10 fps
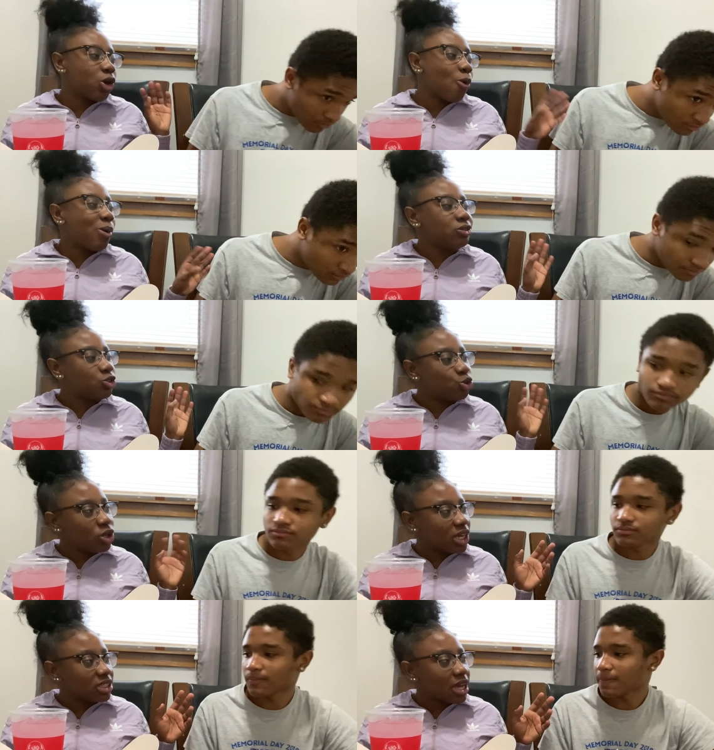Speaker 1: know about you
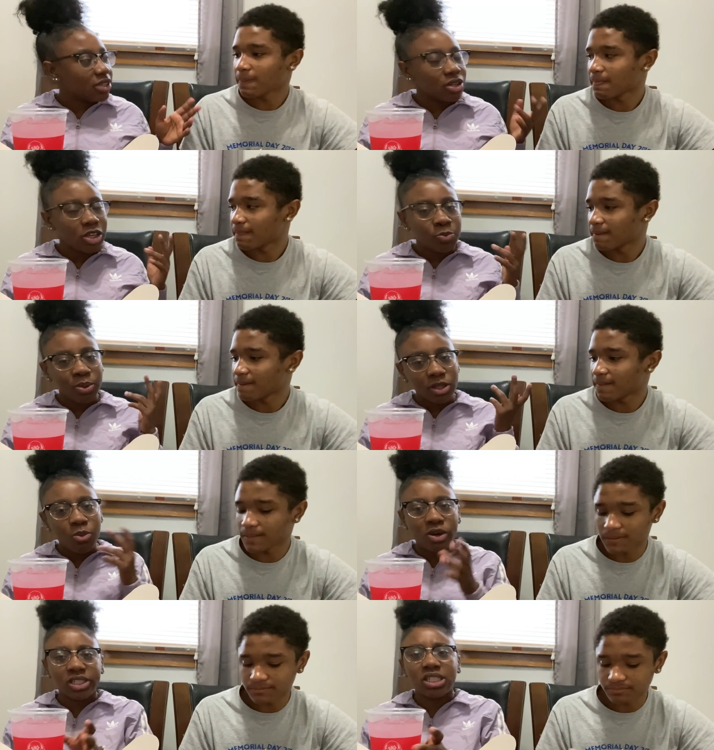like that, so let's put them
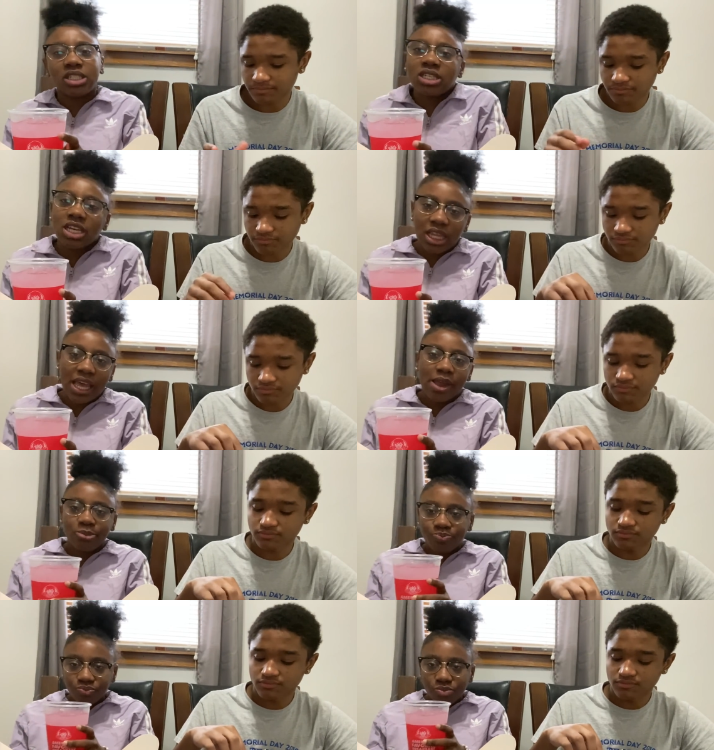onto the tea. Like,